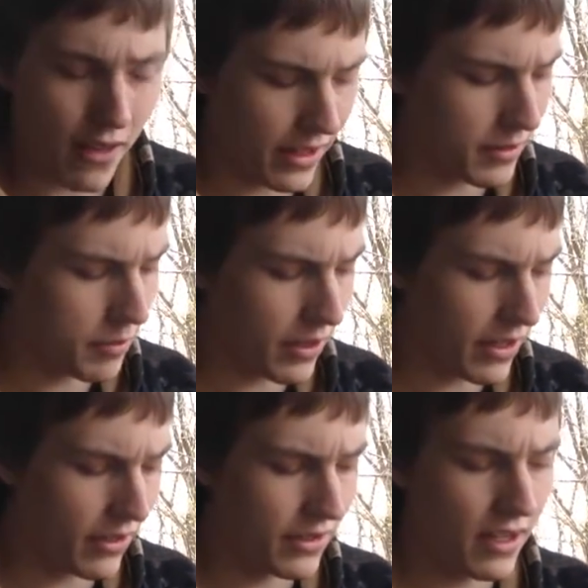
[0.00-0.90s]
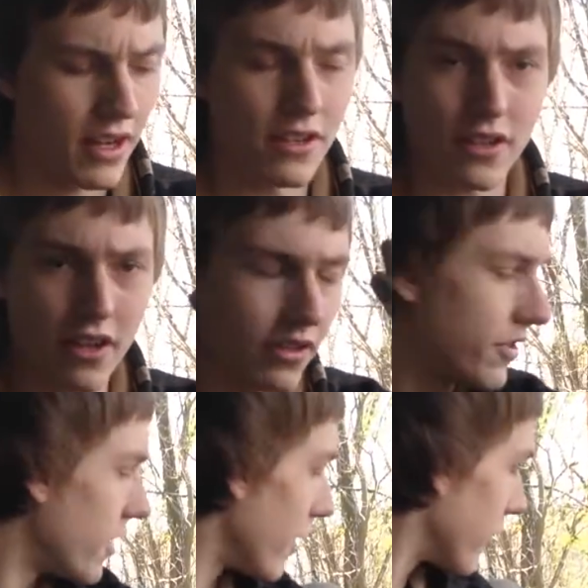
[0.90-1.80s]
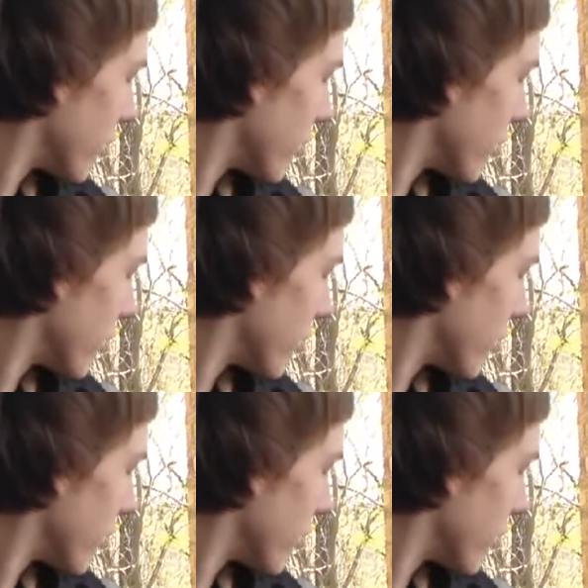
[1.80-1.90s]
that's pronounced. There's another San